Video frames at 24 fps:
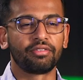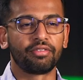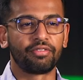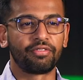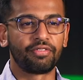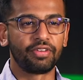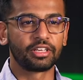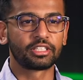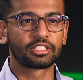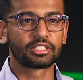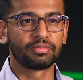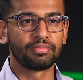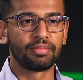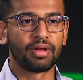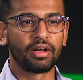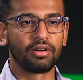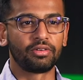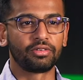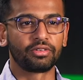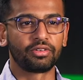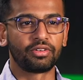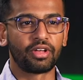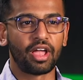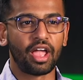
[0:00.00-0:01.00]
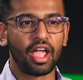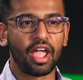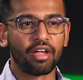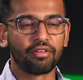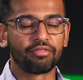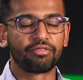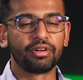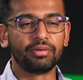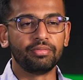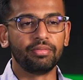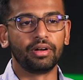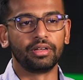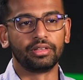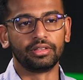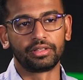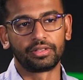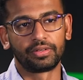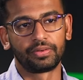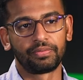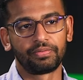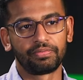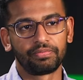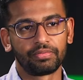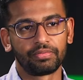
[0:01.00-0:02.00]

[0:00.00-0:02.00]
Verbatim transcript: a fixed amount every month.